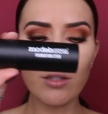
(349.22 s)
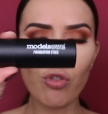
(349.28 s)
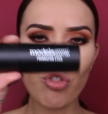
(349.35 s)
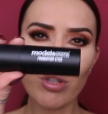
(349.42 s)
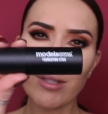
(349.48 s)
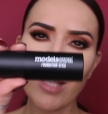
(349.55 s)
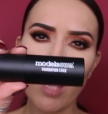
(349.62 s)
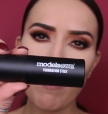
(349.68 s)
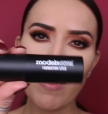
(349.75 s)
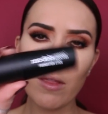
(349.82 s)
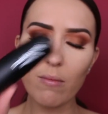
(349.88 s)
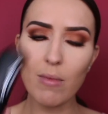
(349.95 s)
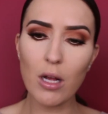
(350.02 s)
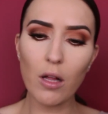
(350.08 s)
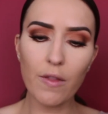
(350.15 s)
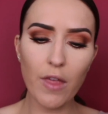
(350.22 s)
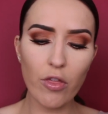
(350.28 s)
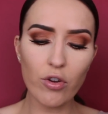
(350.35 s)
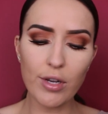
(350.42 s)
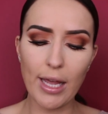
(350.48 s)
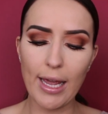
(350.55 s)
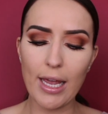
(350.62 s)
just came in the mail the
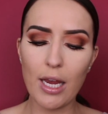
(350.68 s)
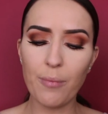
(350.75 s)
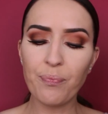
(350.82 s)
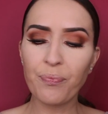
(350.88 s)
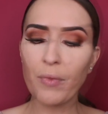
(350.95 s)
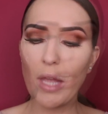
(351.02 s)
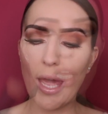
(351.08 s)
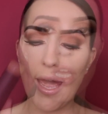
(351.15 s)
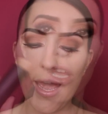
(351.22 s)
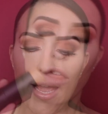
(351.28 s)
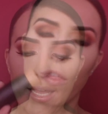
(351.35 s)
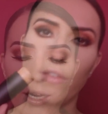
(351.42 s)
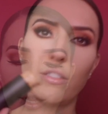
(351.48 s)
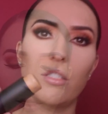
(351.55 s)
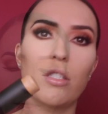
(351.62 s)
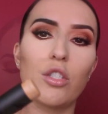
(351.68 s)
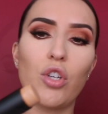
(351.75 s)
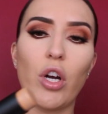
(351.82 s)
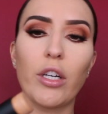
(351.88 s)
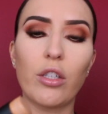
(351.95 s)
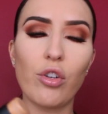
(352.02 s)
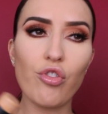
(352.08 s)
other day, and this is a
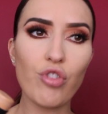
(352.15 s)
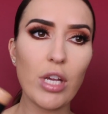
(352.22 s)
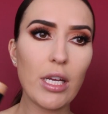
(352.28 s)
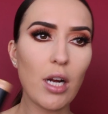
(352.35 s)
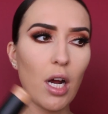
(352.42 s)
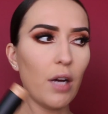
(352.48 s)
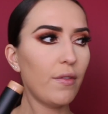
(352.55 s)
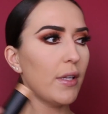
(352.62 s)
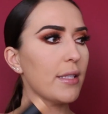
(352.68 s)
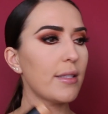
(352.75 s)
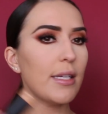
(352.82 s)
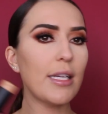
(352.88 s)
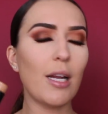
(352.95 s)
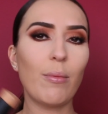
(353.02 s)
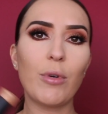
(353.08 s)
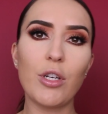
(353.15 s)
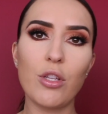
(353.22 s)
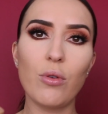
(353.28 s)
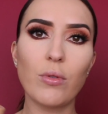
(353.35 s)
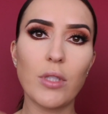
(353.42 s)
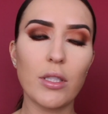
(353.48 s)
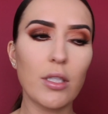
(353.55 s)
darker shade obviously, and I'm going to
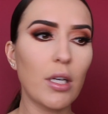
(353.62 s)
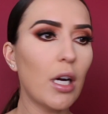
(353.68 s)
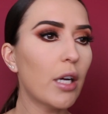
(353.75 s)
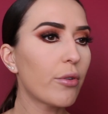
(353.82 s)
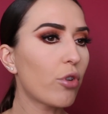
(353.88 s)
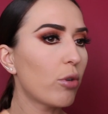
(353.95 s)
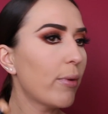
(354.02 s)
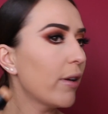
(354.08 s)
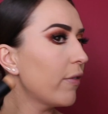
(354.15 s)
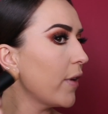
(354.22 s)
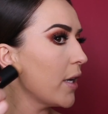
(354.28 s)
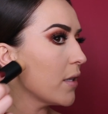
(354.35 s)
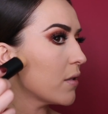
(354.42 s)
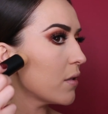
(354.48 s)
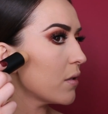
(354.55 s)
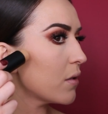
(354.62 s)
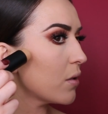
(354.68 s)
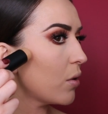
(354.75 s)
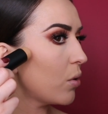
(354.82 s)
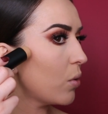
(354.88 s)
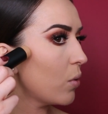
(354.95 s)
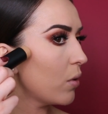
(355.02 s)
use it to contour my face.
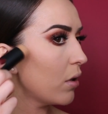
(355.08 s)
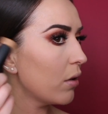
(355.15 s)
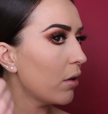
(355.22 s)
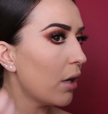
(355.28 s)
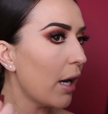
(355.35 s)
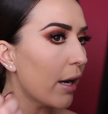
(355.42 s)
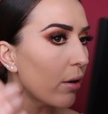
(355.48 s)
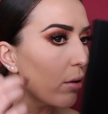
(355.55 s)
So I